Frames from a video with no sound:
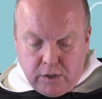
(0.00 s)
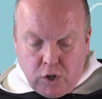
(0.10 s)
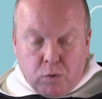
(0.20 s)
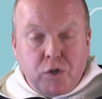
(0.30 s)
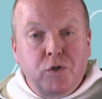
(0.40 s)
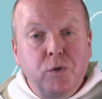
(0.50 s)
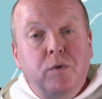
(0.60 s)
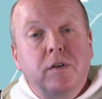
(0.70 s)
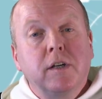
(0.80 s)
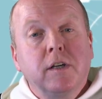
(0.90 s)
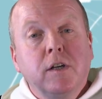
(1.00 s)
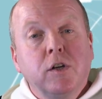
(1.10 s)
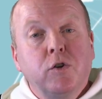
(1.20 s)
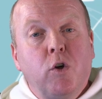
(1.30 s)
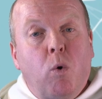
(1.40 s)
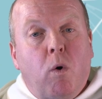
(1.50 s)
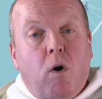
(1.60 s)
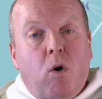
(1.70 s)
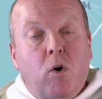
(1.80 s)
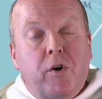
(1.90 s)
No truth, no
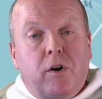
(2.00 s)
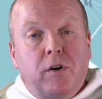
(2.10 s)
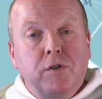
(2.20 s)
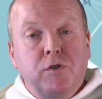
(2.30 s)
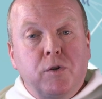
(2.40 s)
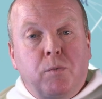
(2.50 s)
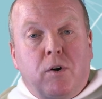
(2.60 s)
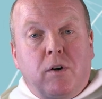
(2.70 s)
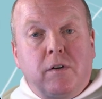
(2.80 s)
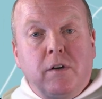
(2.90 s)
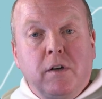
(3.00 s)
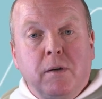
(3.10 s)
order to the world